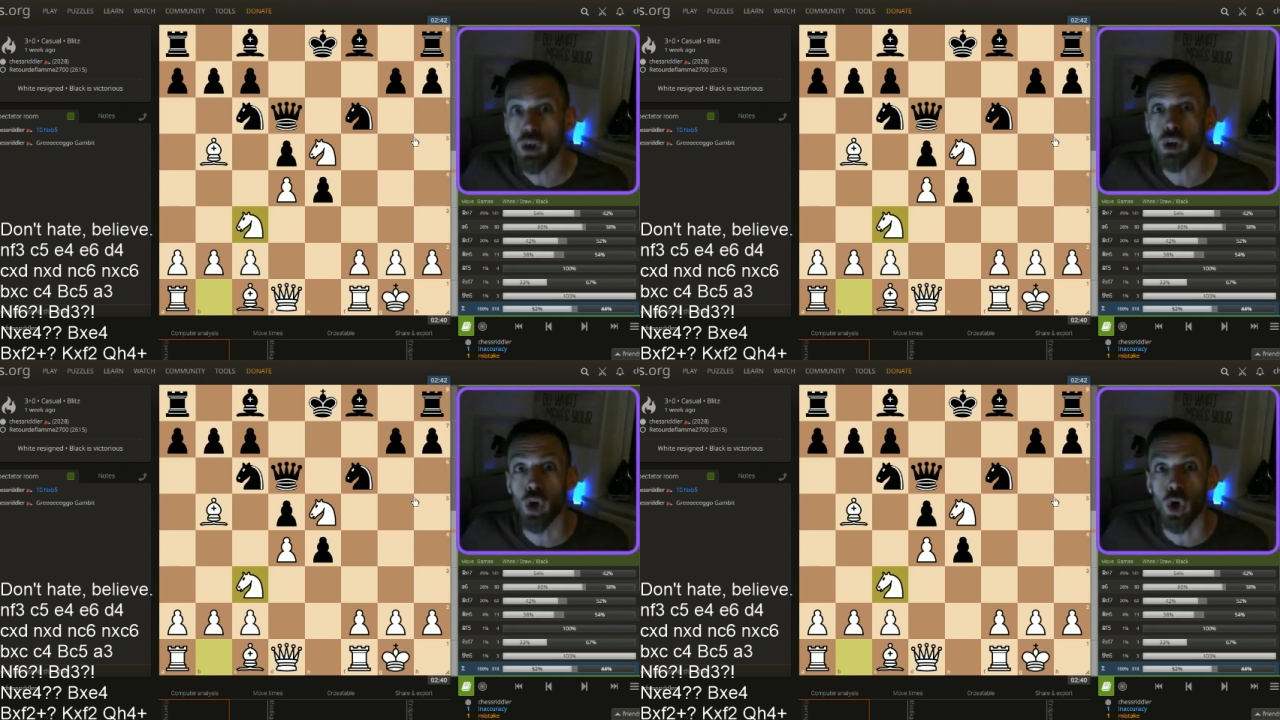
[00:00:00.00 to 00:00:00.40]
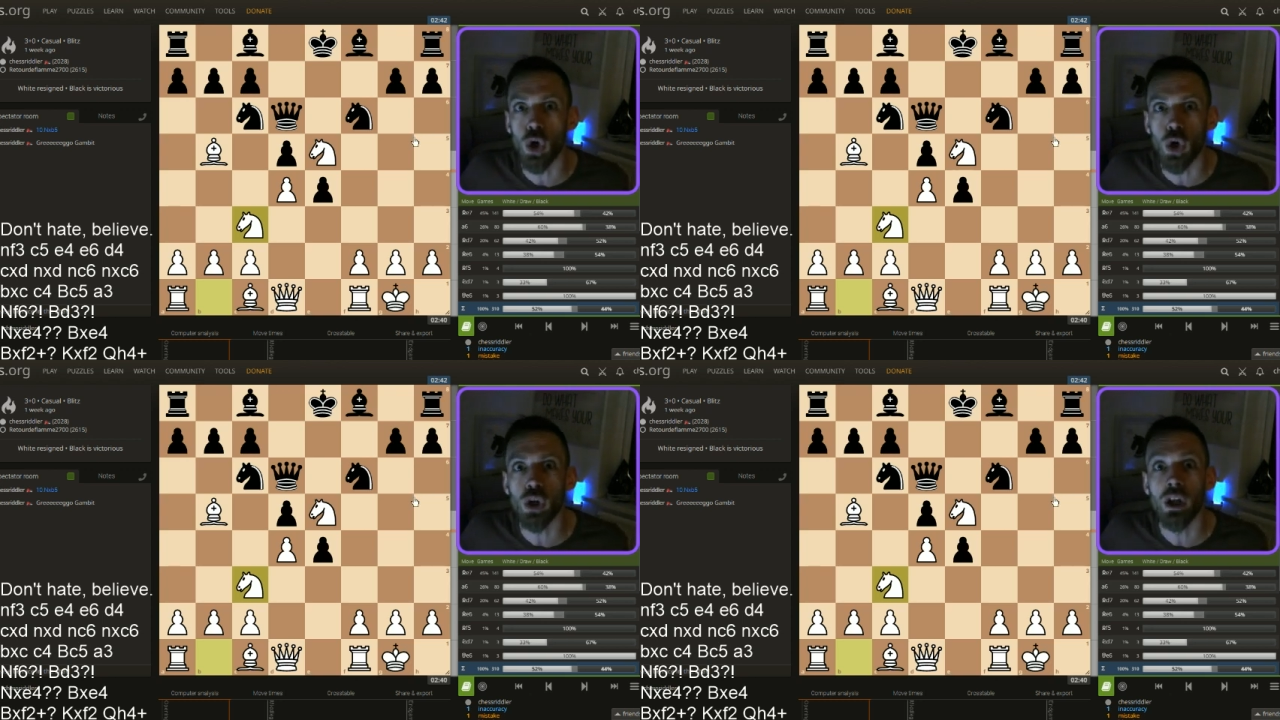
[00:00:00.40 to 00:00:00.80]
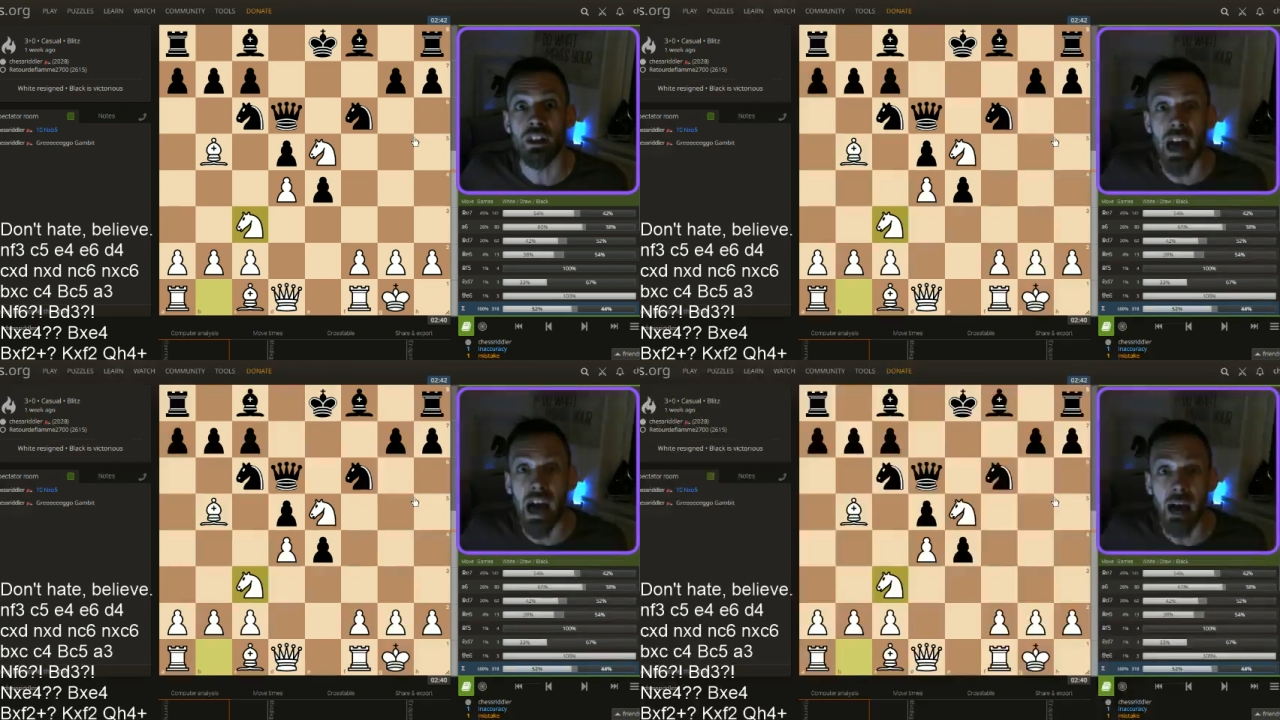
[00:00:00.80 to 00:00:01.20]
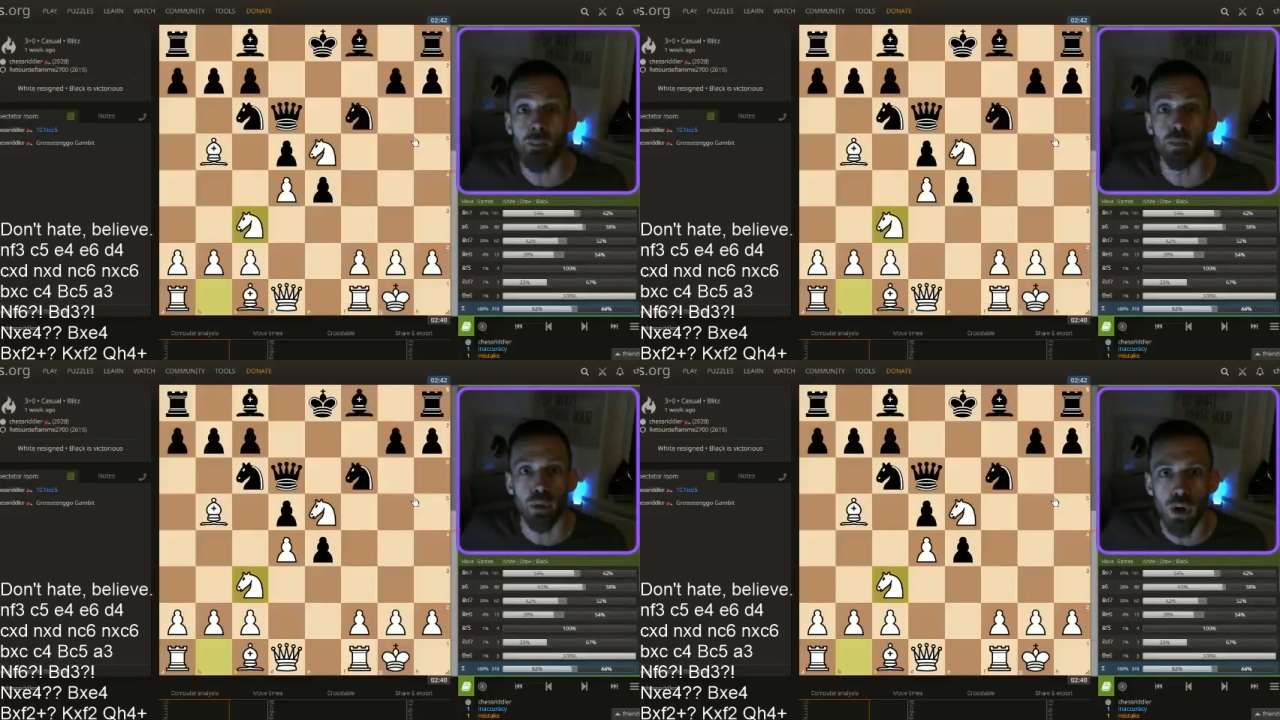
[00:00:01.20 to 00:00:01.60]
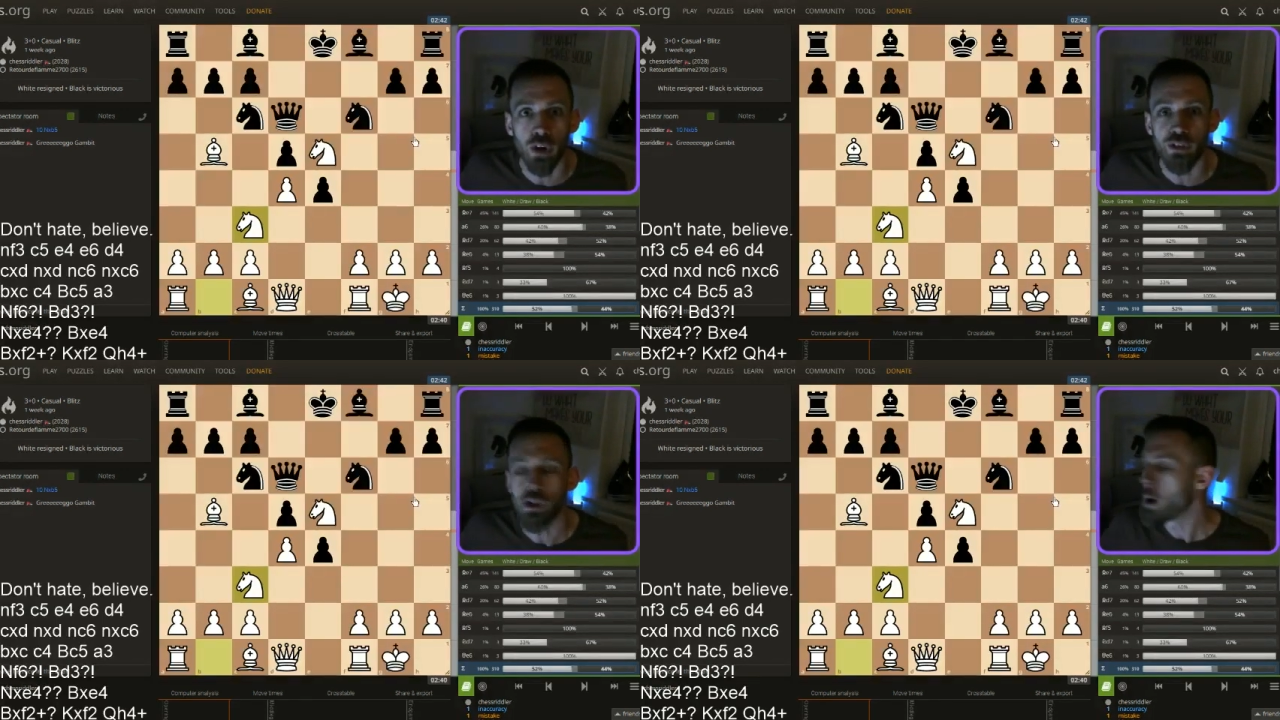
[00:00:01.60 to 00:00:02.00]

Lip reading: call their bluff.